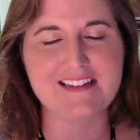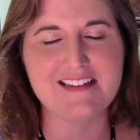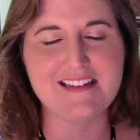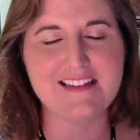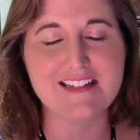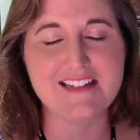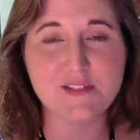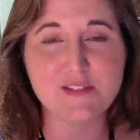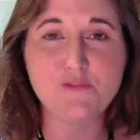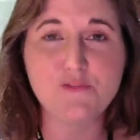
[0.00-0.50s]

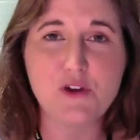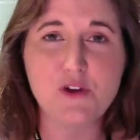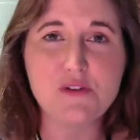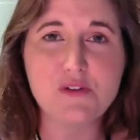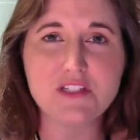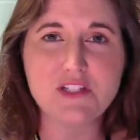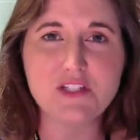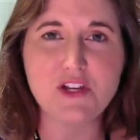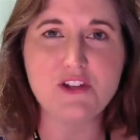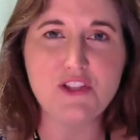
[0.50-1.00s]
It's a
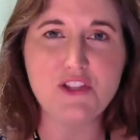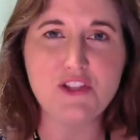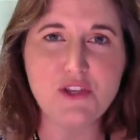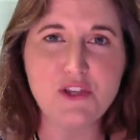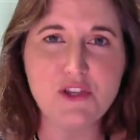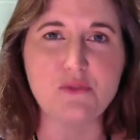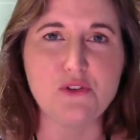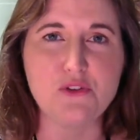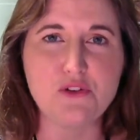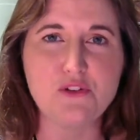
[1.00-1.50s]
focus on
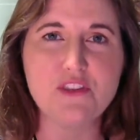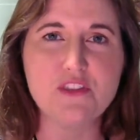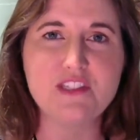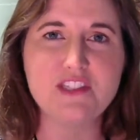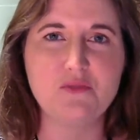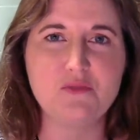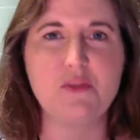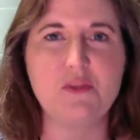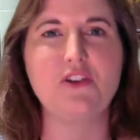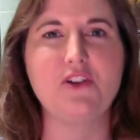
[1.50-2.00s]
you. You're the
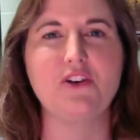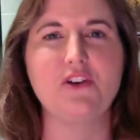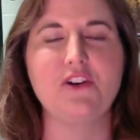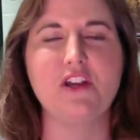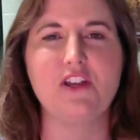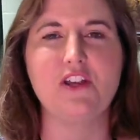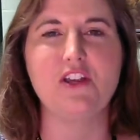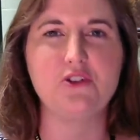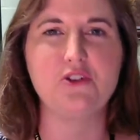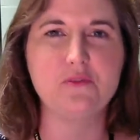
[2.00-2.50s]
speaker.
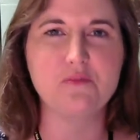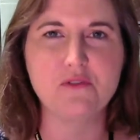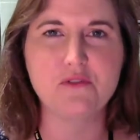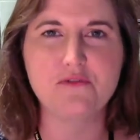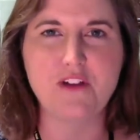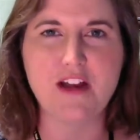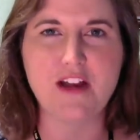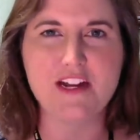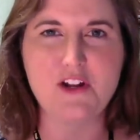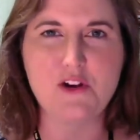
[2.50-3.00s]
You're
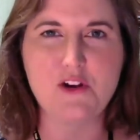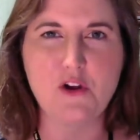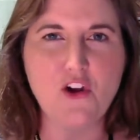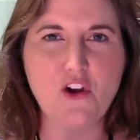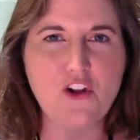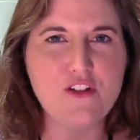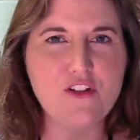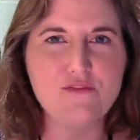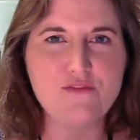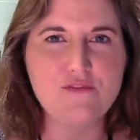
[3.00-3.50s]
providing
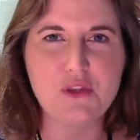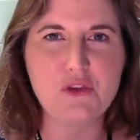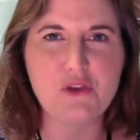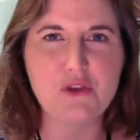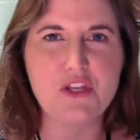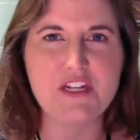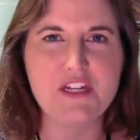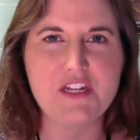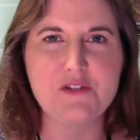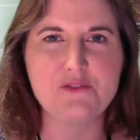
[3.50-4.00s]
all of the
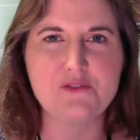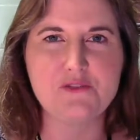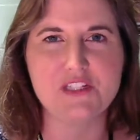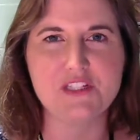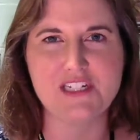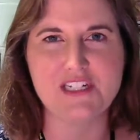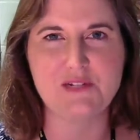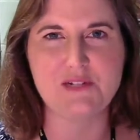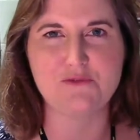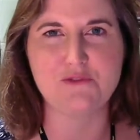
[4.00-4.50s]
good,
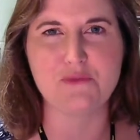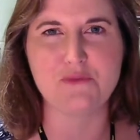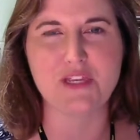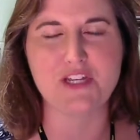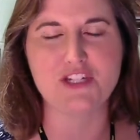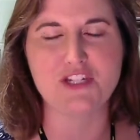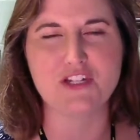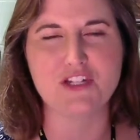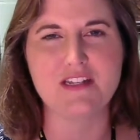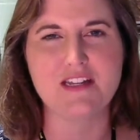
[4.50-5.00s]
interesting
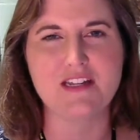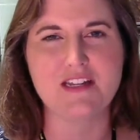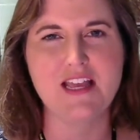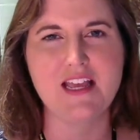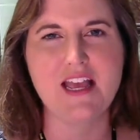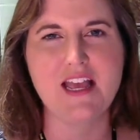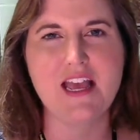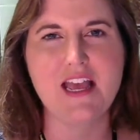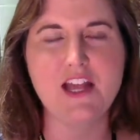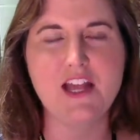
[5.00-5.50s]
information.
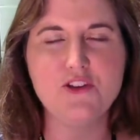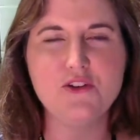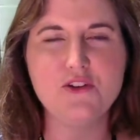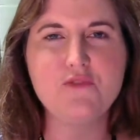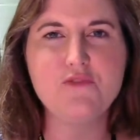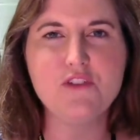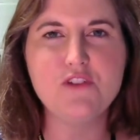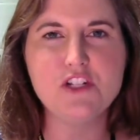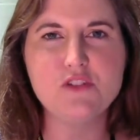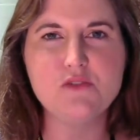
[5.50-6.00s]
And
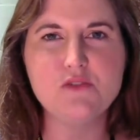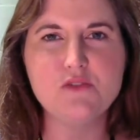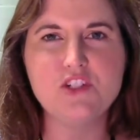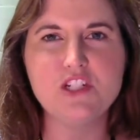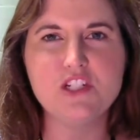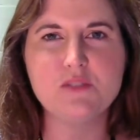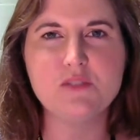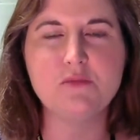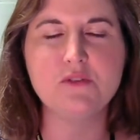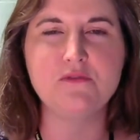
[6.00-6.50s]
your visual
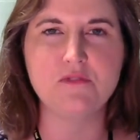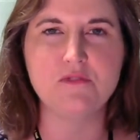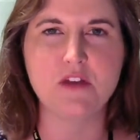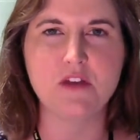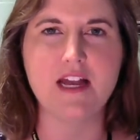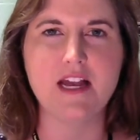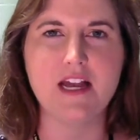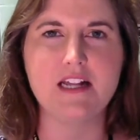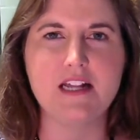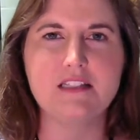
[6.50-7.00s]
just
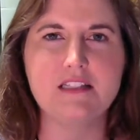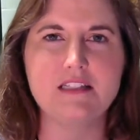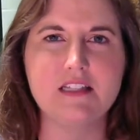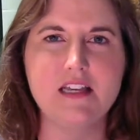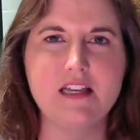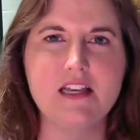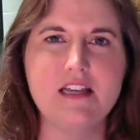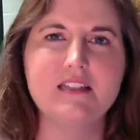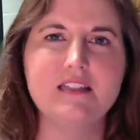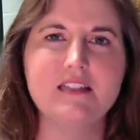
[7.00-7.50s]
provides
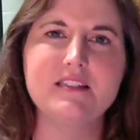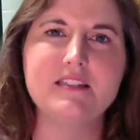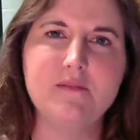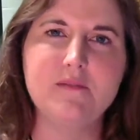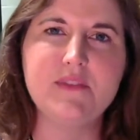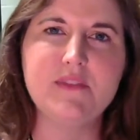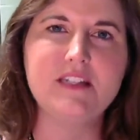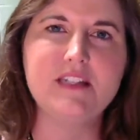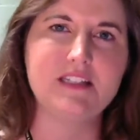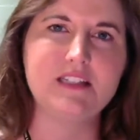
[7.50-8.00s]

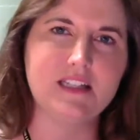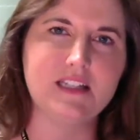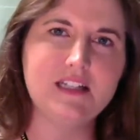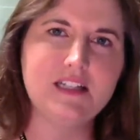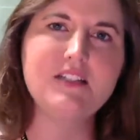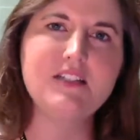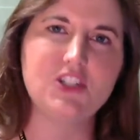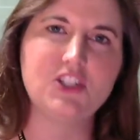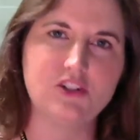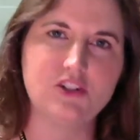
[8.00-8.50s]
something to
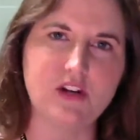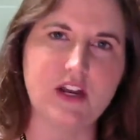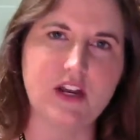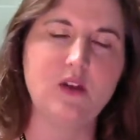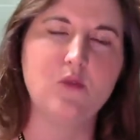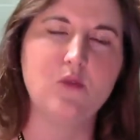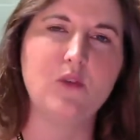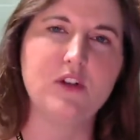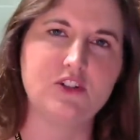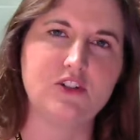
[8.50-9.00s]

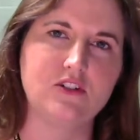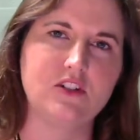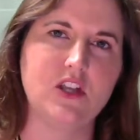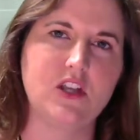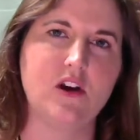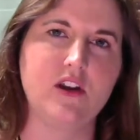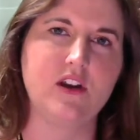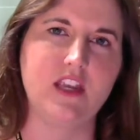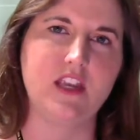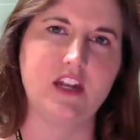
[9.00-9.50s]
illustrate what you're
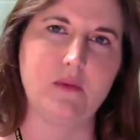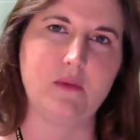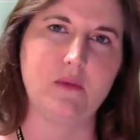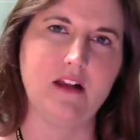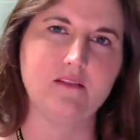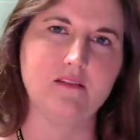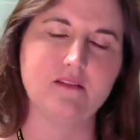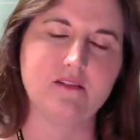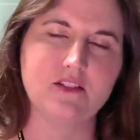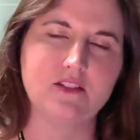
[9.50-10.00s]
talking
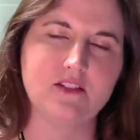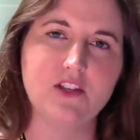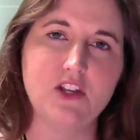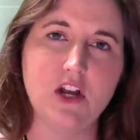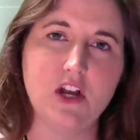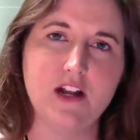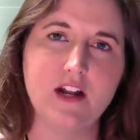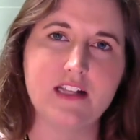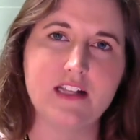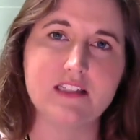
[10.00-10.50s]
about. So the
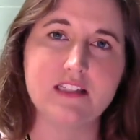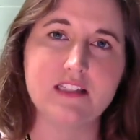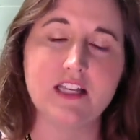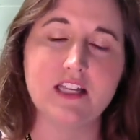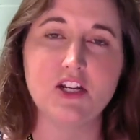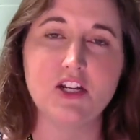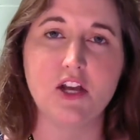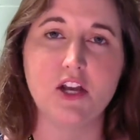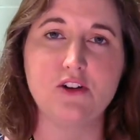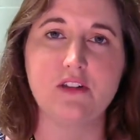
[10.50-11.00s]
audience
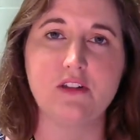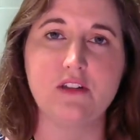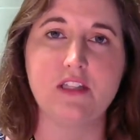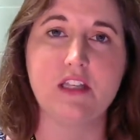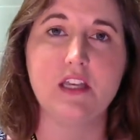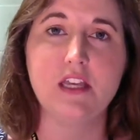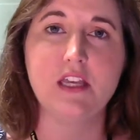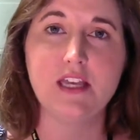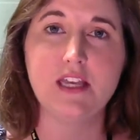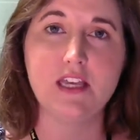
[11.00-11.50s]
can not
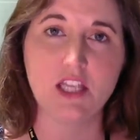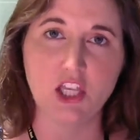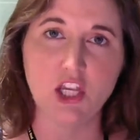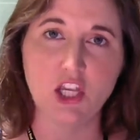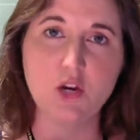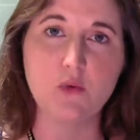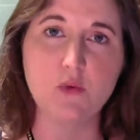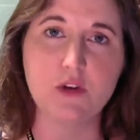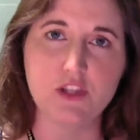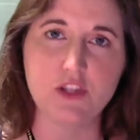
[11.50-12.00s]
only
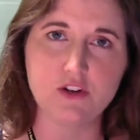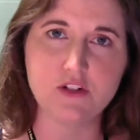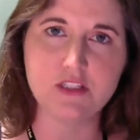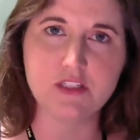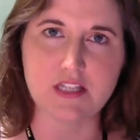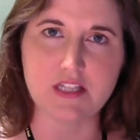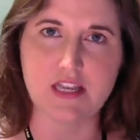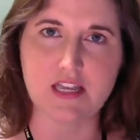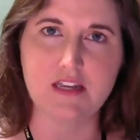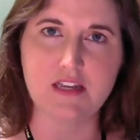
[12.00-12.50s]
hear what you're
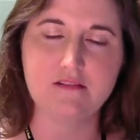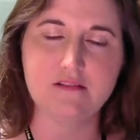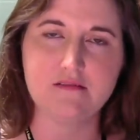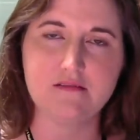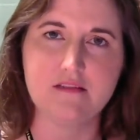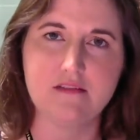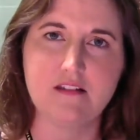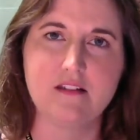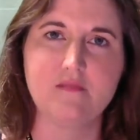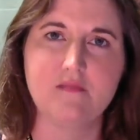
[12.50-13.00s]
saying,
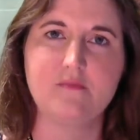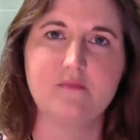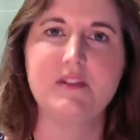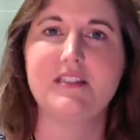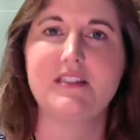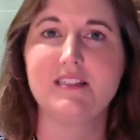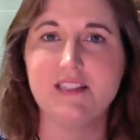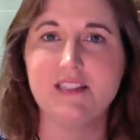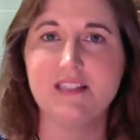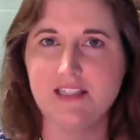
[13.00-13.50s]
but
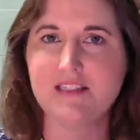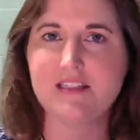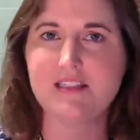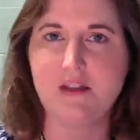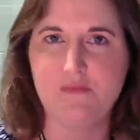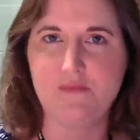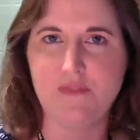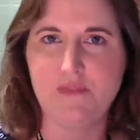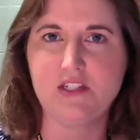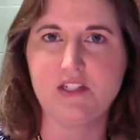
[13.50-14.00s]
see
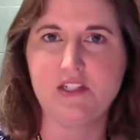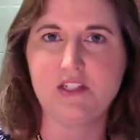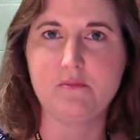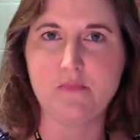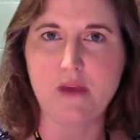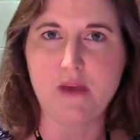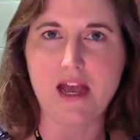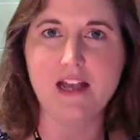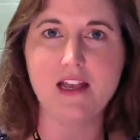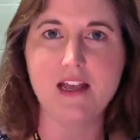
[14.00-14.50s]
something to
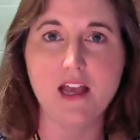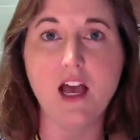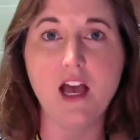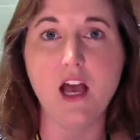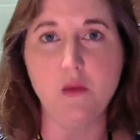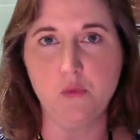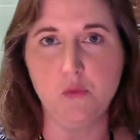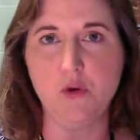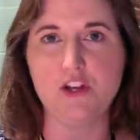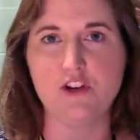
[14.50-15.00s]
back
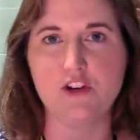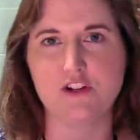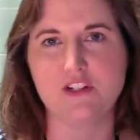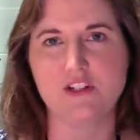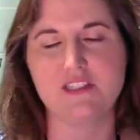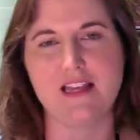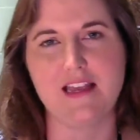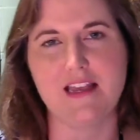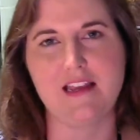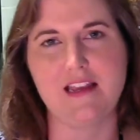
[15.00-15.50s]
up what you're
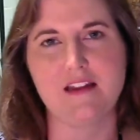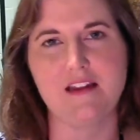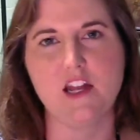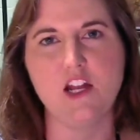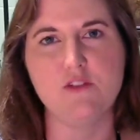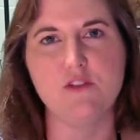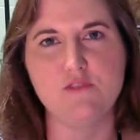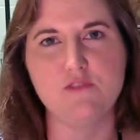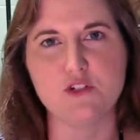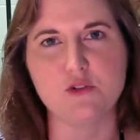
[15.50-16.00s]
saying
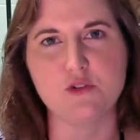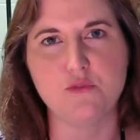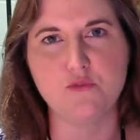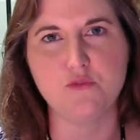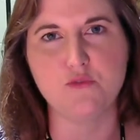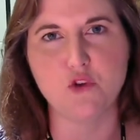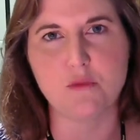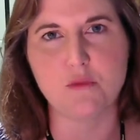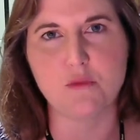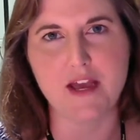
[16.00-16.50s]
in a visual
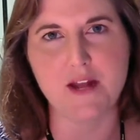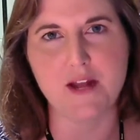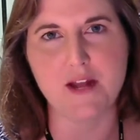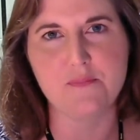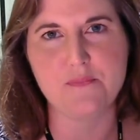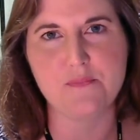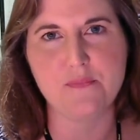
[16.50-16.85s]
format.